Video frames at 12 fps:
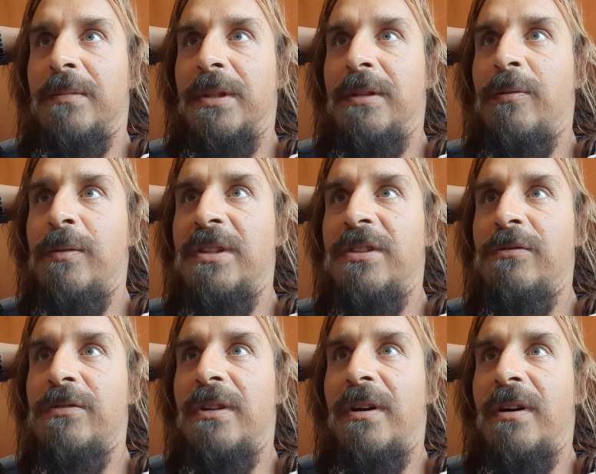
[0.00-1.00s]
But if we
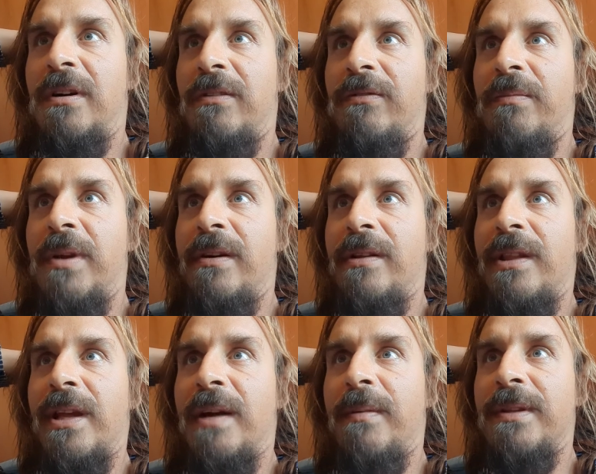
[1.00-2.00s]
choose love beyond
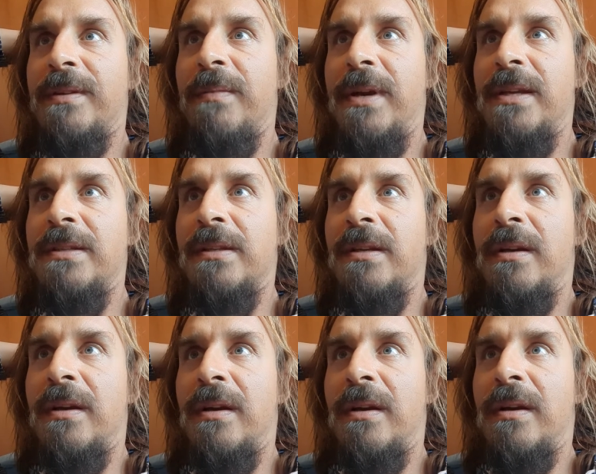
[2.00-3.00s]
time and space,
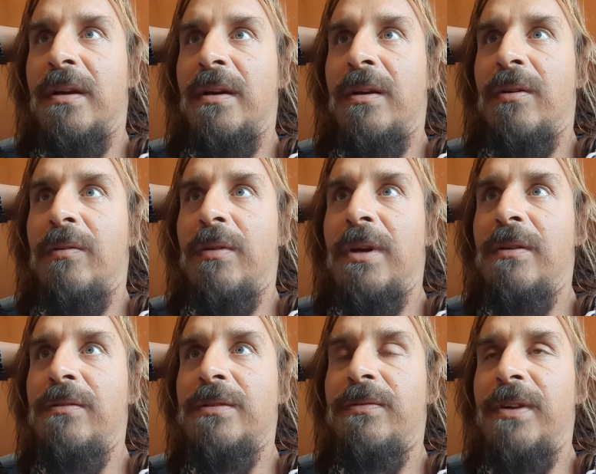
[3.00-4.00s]
we
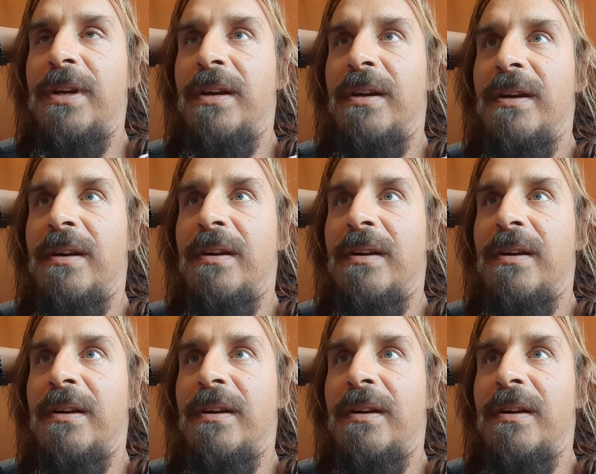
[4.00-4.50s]
lose fear.